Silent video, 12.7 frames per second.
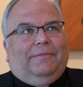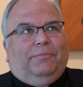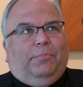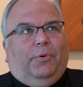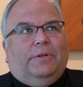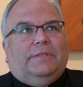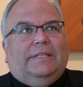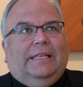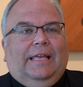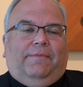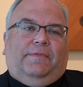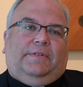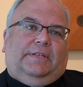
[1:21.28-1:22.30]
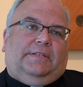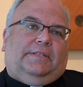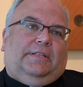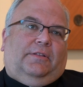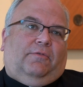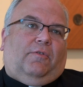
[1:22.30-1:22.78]
puts the emphasis
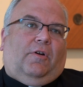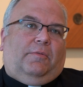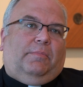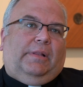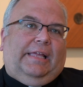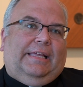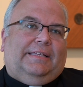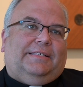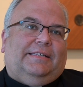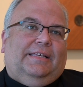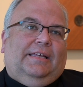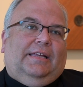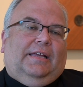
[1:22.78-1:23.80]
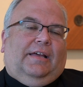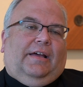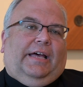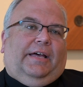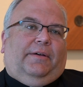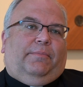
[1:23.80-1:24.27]
in the wrong place.
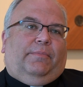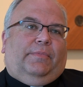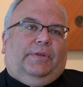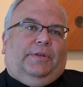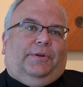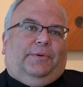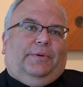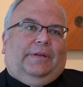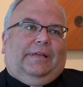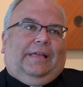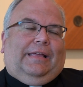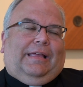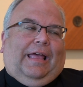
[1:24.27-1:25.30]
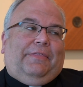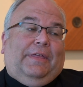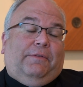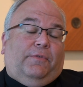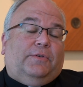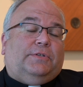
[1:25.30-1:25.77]
I
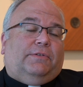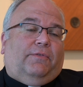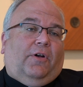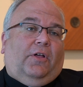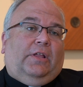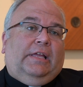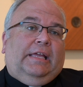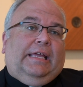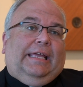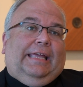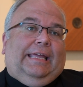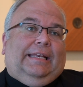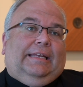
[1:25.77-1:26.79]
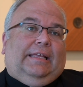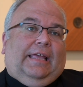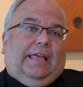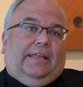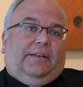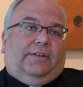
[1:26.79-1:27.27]
think first of all, it
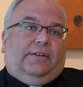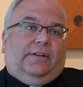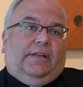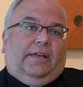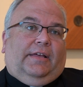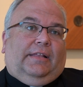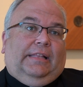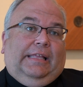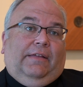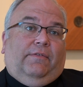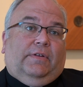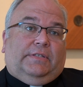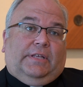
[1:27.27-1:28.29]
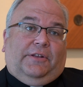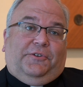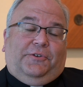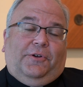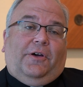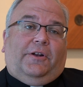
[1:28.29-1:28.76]
can leave a son or
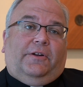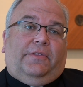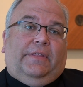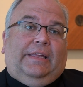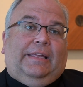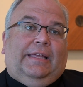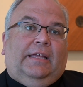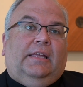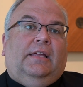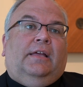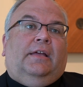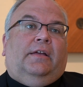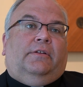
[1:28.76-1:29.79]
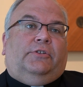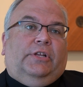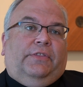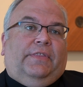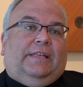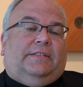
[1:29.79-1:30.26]
daughter thinking, she
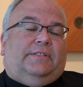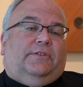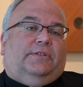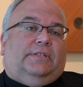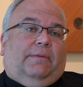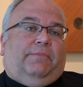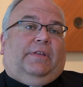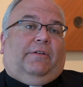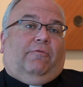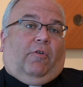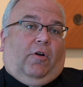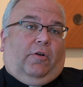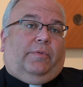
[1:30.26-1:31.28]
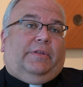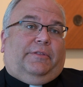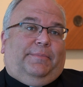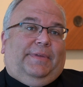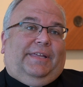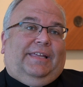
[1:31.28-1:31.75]
thinks there's something wrong with
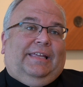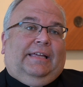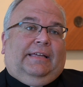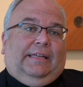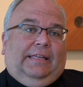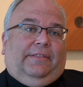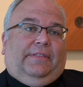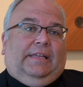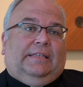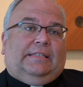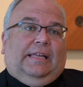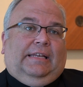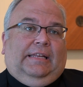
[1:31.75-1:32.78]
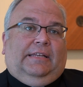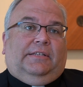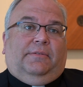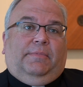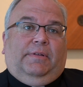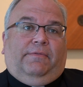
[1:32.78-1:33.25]
me. He thinks I need
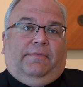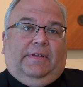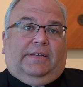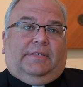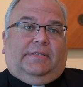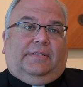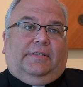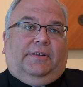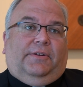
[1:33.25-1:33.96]
to be fixed,